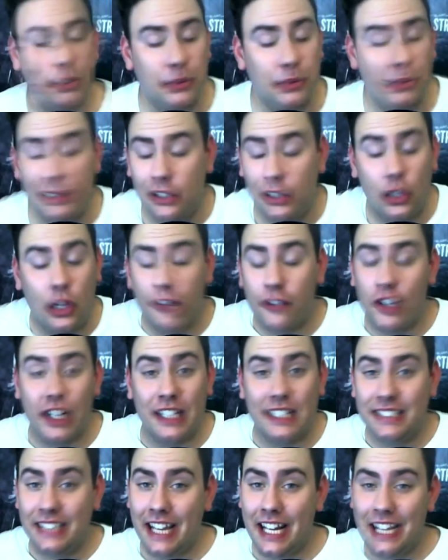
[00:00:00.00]
That's really all I've
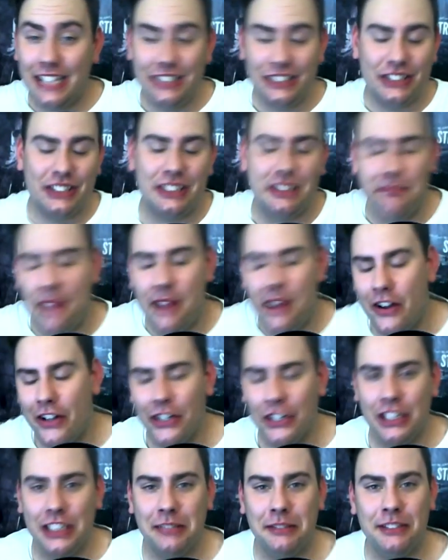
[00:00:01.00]
got to say. Just a
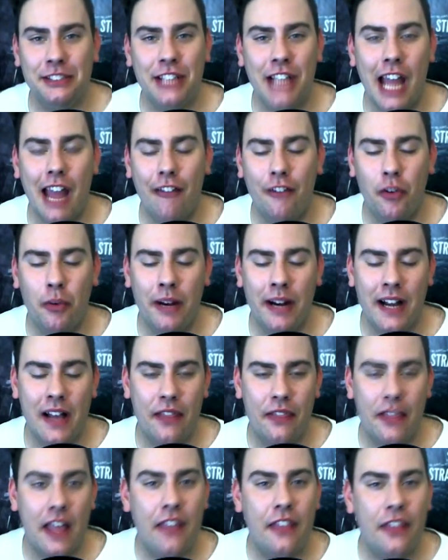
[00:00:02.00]
Merry Christmas to everyone
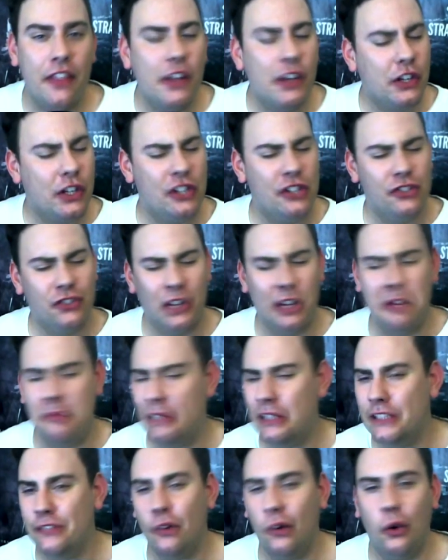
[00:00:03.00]
out there. Thank you so
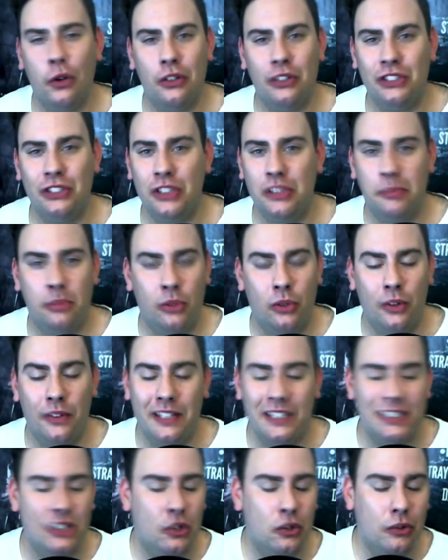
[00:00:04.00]
much for all your
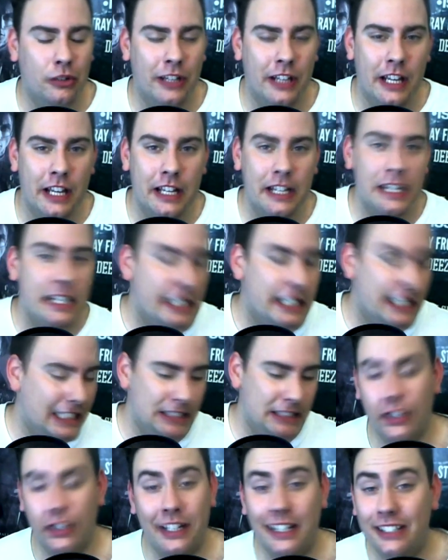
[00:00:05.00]
support this whole year.
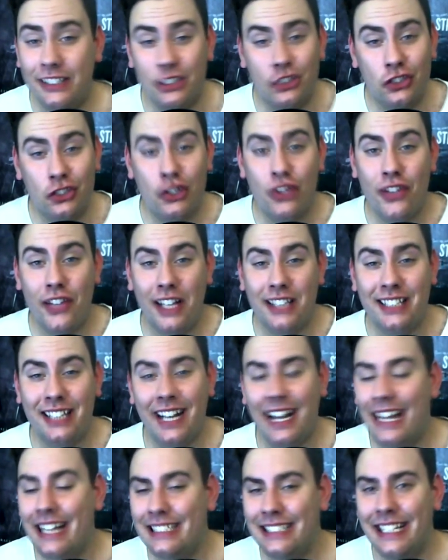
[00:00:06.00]
So here's to
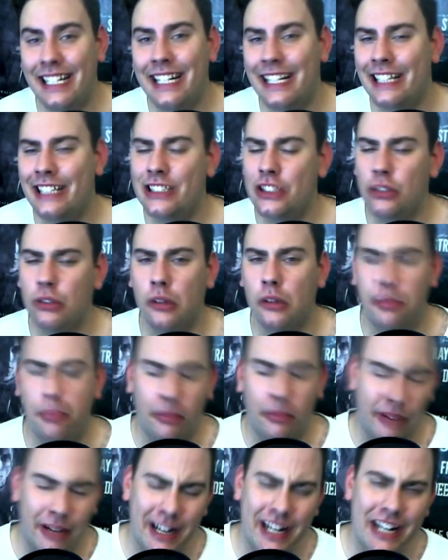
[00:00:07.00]
2018. Here's to a
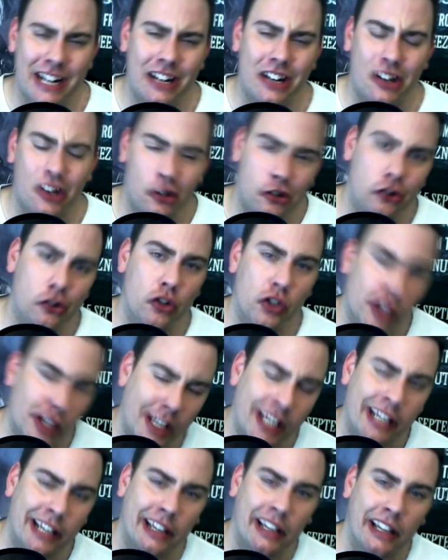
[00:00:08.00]
brand new
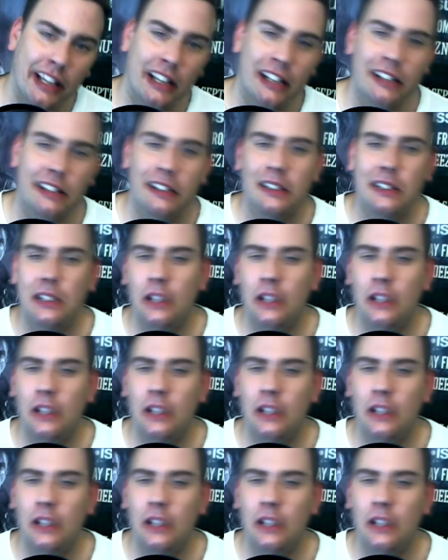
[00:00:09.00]
year.